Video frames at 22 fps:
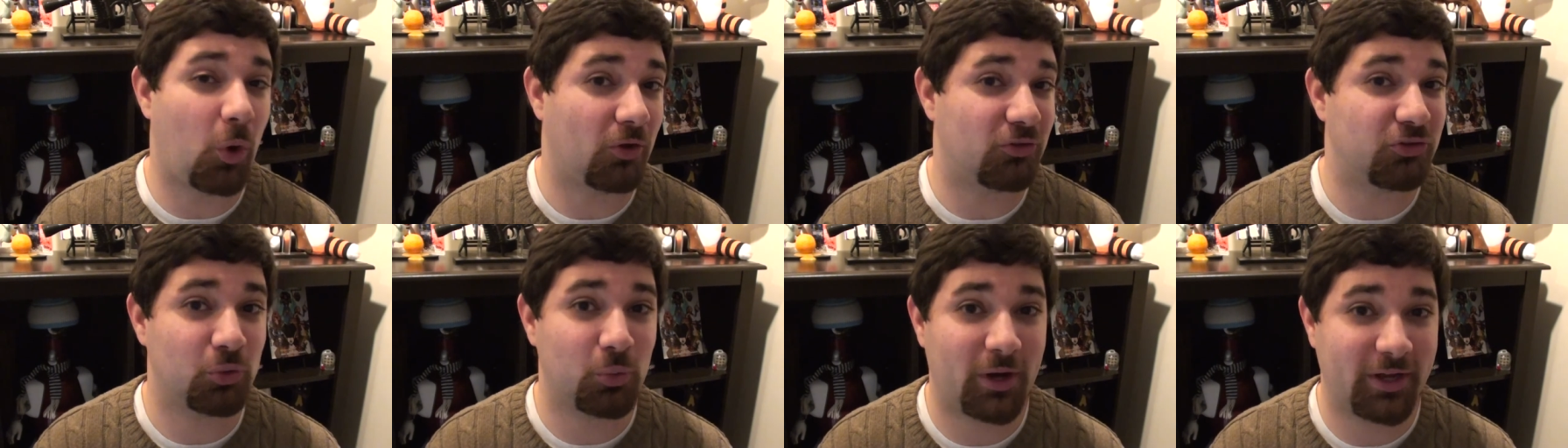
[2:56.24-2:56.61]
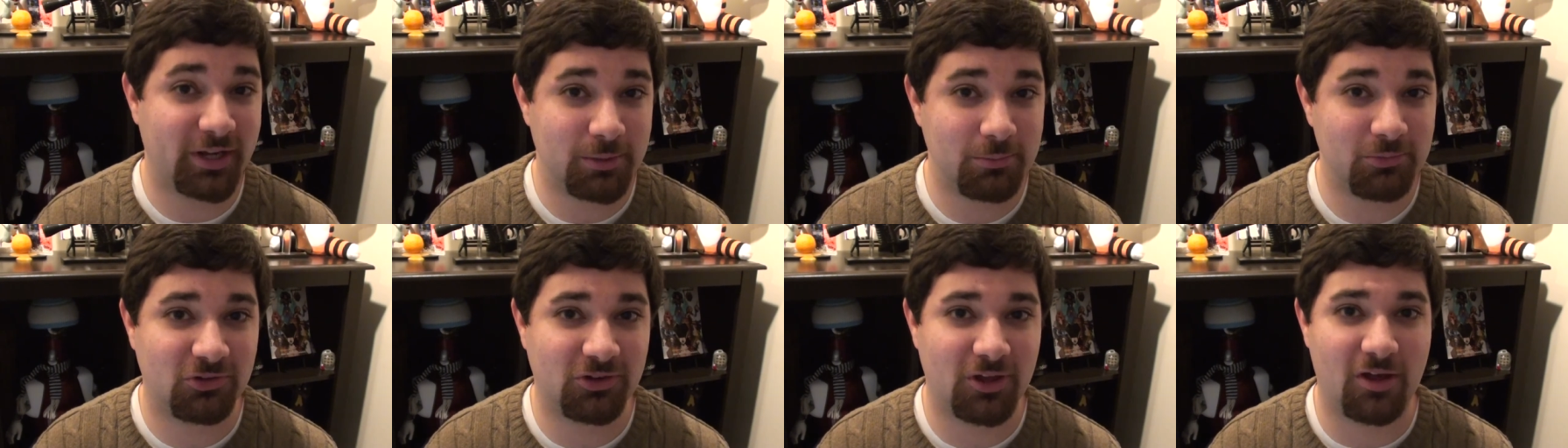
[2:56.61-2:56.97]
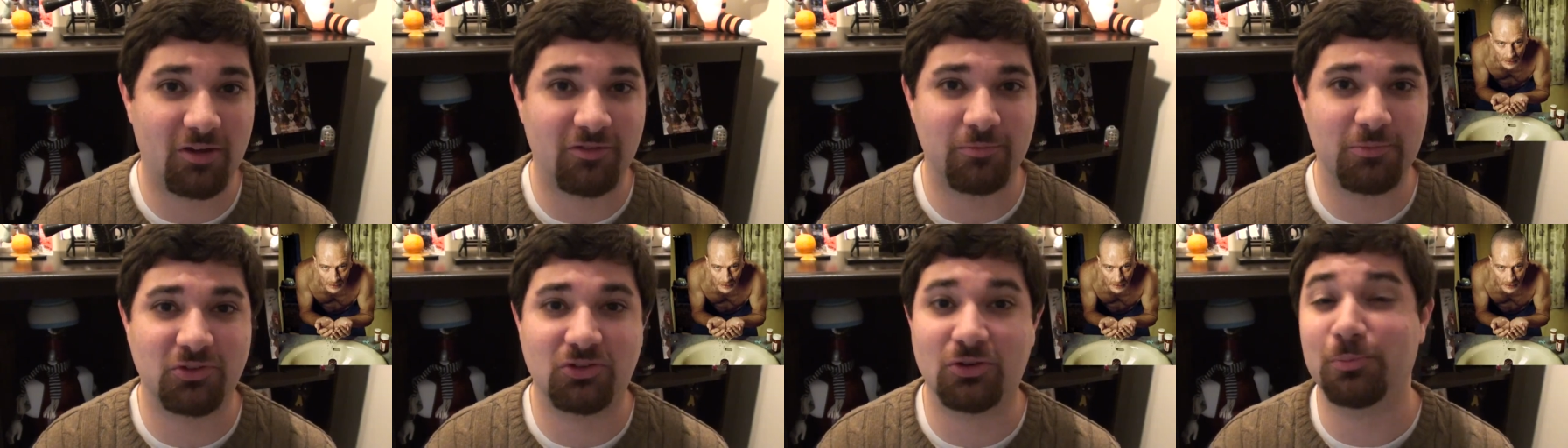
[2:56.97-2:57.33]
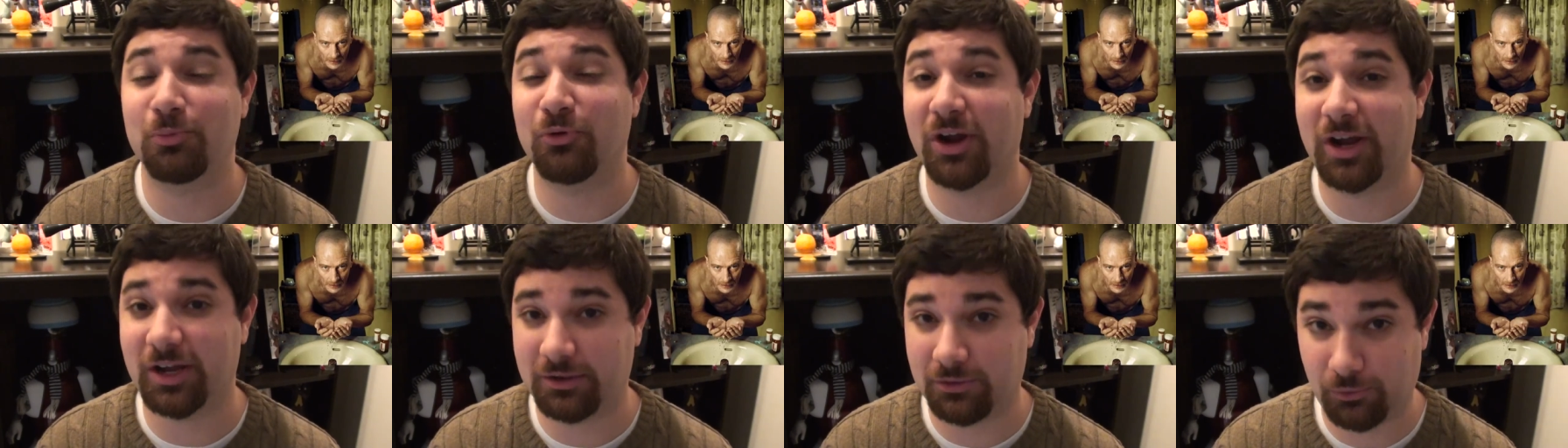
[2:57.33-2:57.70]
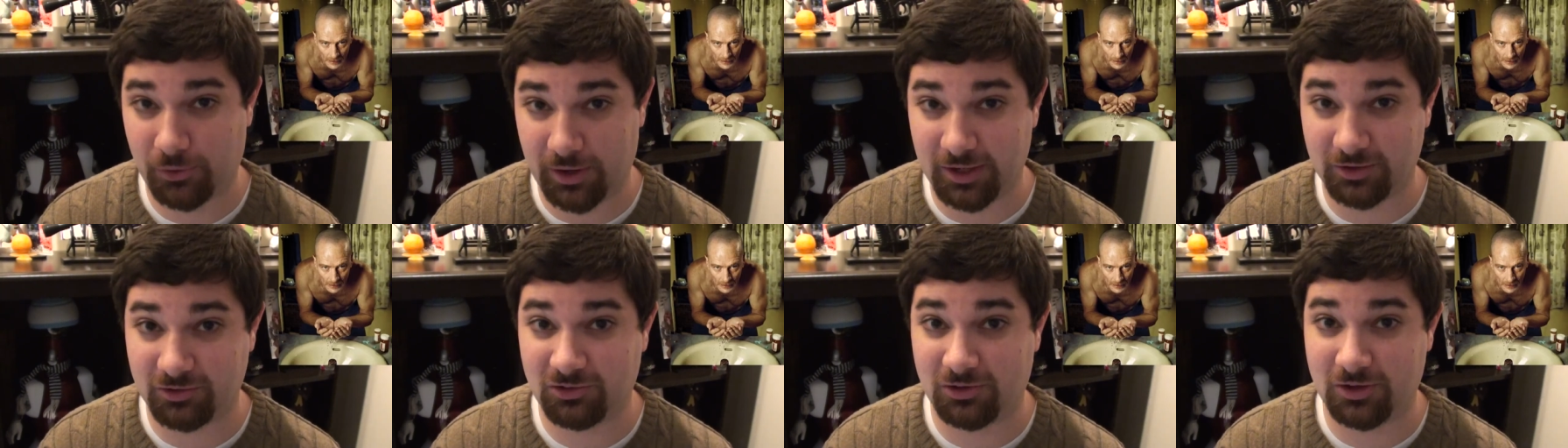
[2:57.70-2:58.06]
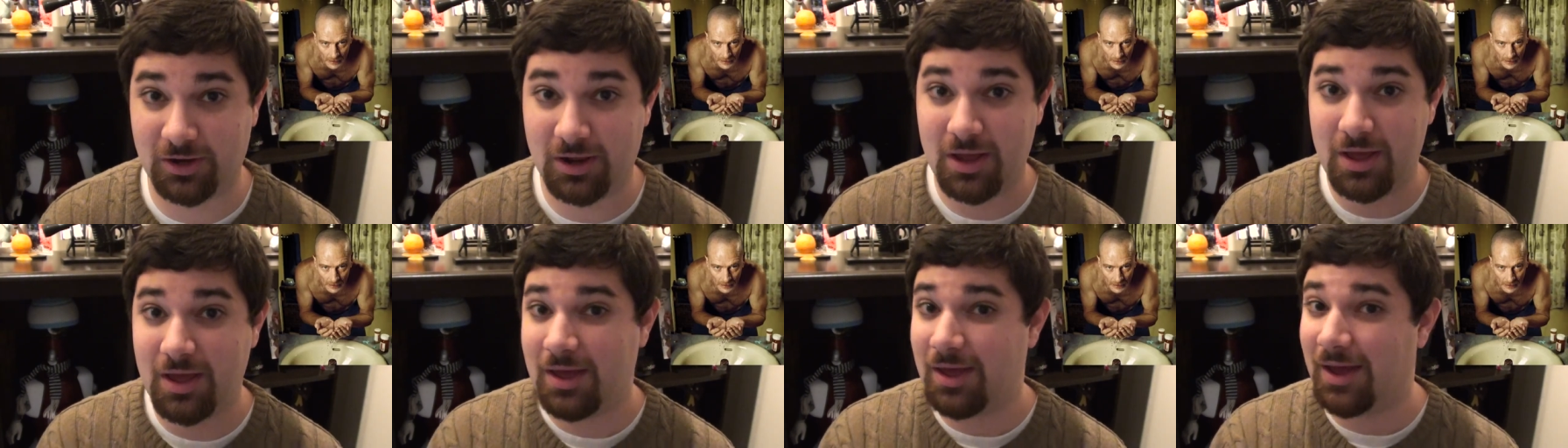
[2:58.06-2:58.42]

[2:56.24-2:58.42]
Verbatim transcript: Walter White himself, Mr. Bryan Cranston.